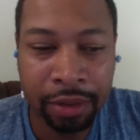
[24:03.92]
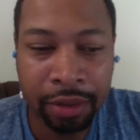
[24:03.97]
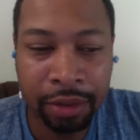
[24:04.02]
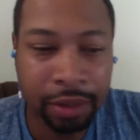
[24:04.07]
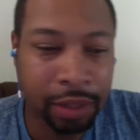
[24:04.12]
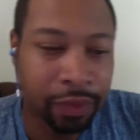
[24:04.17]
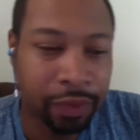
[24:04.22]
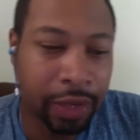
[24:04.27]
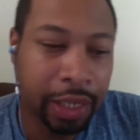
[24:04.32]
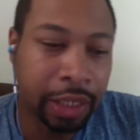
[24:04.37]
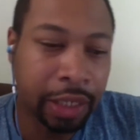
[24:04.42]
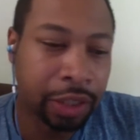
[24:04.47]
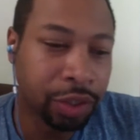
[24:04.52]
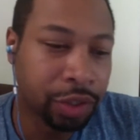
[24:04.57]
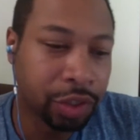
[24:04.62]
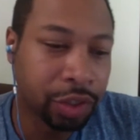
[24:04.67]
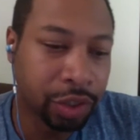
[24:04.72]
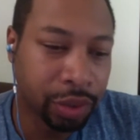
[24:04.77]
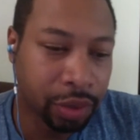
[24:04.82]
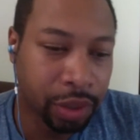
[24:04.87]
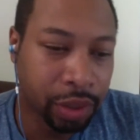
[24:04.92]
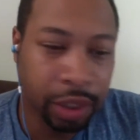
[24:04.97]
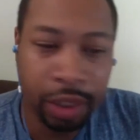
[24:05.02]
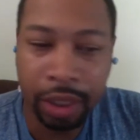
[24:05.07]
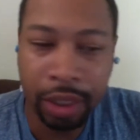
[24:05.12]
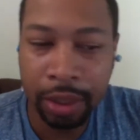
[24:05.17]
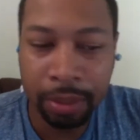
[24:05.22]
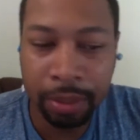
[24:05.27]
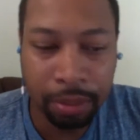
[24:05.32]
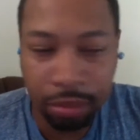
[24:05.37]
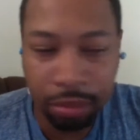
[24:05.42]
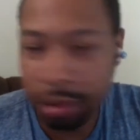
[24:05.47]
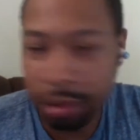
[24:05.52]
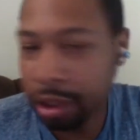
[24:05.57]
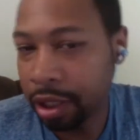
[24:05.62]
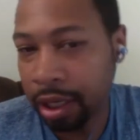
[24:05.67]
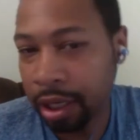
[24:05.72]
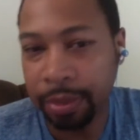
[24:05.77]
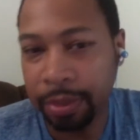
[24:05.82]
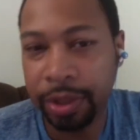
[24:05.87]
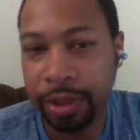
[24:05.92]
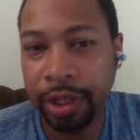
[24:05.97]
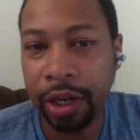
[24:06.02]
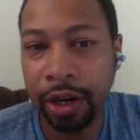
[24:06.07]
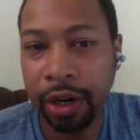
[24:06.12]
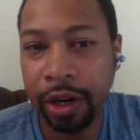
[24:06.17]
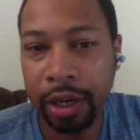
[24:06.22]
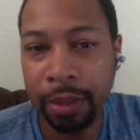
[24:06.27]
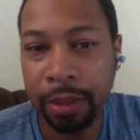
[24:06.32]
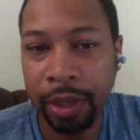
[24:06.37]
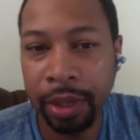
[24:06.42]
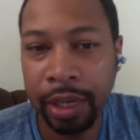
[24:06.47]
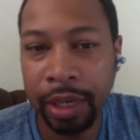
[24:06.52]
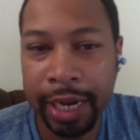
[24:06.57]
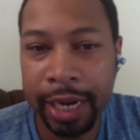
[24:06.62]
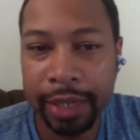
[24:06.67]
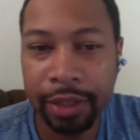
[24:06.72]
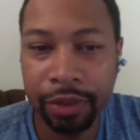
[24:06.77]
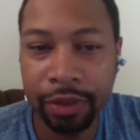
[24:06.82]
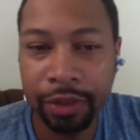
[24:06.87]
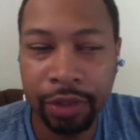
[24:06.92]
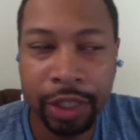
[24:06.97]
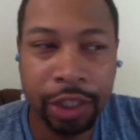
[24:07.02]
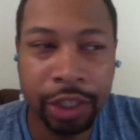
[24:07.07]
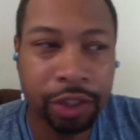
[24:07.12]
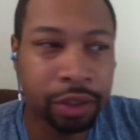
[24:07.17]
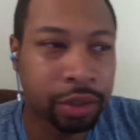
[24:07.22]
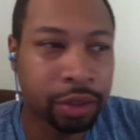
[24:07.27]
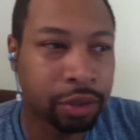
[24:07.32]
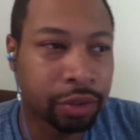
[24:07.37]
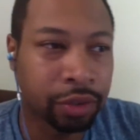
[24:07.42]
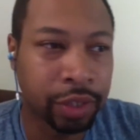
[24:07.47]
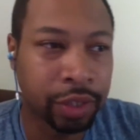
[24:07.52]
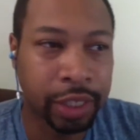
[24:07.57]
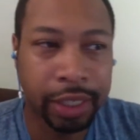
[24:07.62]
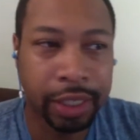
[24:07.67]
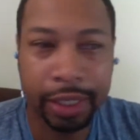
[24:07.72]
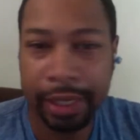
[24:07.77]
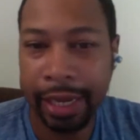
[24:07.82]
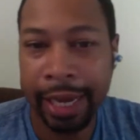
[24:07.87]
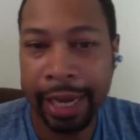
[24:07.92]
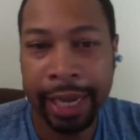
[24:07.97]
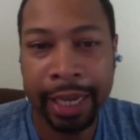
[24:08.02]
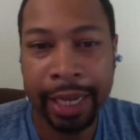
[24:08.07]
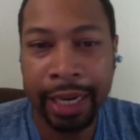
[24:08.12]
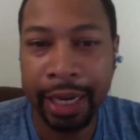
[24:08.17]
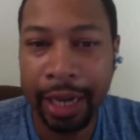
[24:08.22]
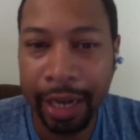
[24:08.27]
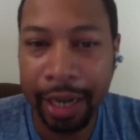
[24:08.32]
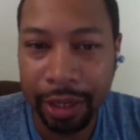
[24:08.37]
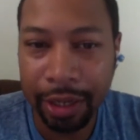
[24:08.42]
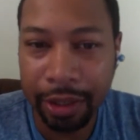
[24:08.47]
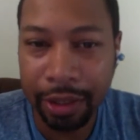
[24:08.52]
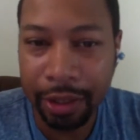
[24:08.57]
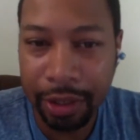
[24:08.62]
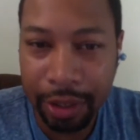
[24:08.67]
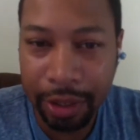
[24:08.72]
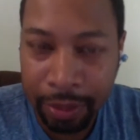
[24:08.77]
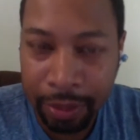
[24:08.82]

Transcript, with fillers: if I lose you, you know, I'm, you know, I'm sorry, but I had to raise your rent eighty dollars